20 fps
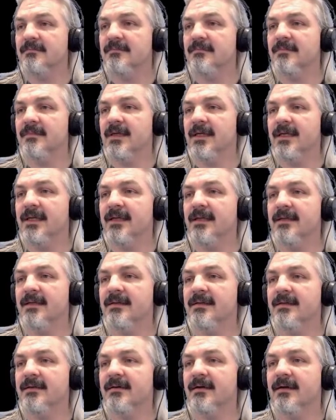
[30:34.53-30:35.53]

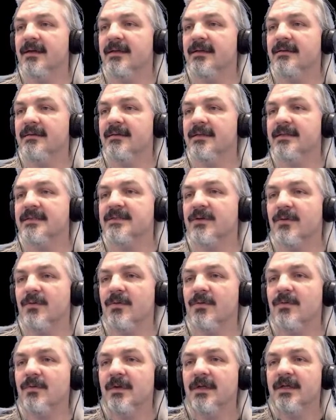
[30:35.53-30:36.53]
and I list
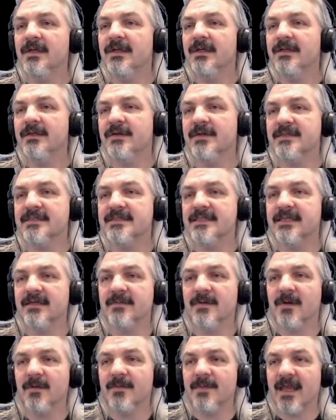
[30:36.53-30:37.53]
all, you can see I've
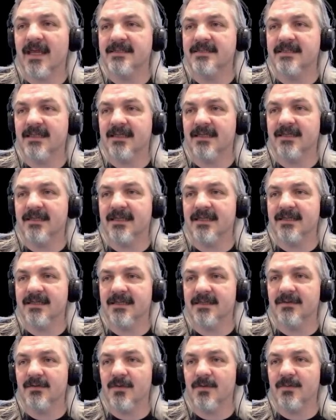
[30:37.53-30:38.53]
got that git
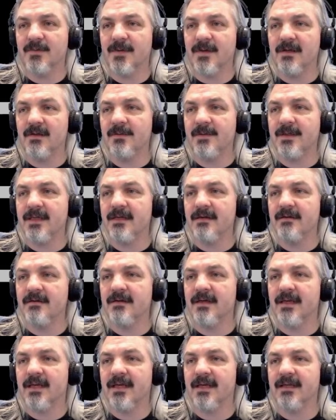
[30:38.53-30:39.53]
ignore file
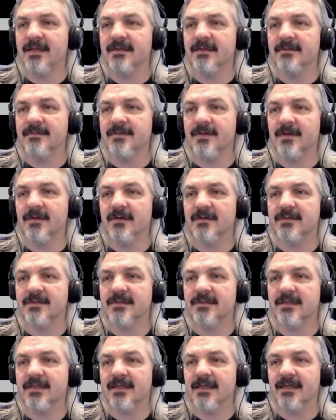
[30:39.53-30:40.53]
there, and I've got
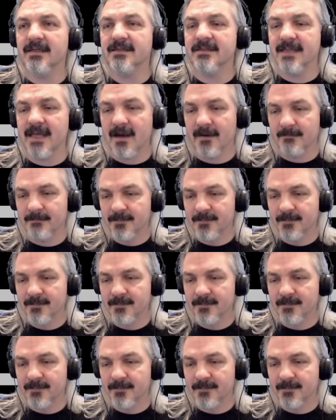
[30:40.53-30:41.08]
a git. Now,